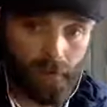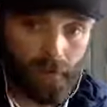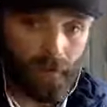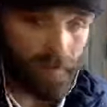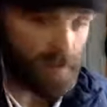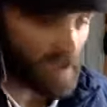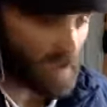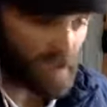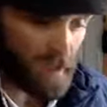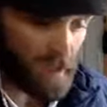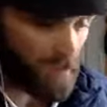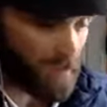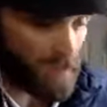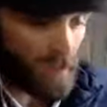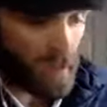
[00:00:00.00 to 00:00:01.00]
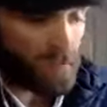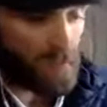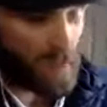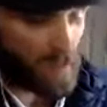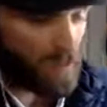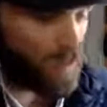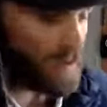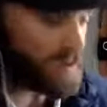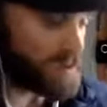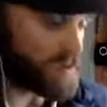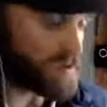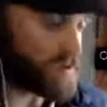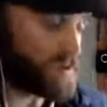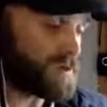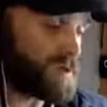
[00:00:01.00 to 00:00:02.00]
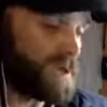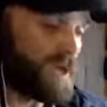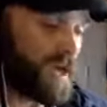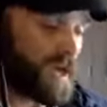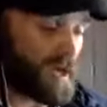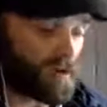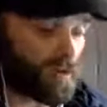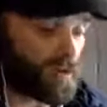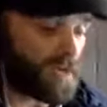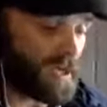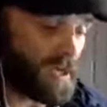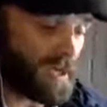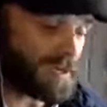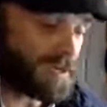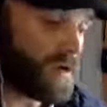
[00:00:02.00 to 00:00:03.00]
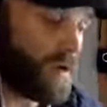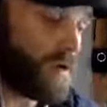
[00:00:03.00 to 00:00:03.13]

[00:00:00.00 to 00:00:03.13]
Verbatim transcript: I'm not a coward. I'm not going to just acquiesce.